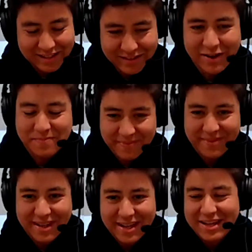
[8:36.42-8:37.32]
Okay,
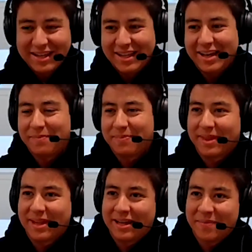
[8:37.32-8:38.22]
yeah.
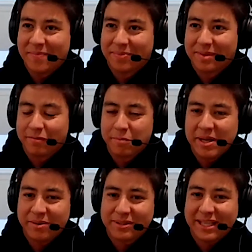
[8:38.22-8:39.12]
Um, for
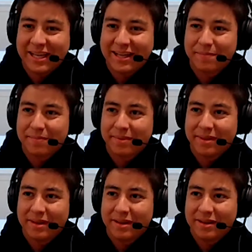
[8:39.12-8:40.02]
me, it was like
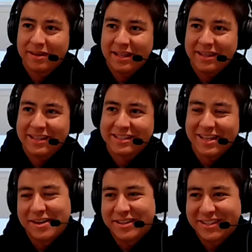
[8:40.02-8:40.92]

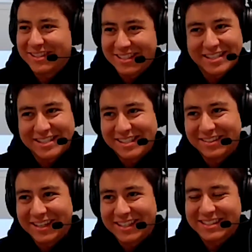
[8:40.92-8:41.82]
ethics I took because I just need
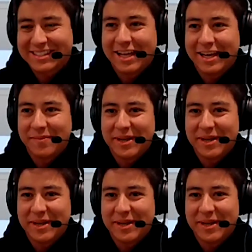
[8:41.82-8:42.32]
the credits, and I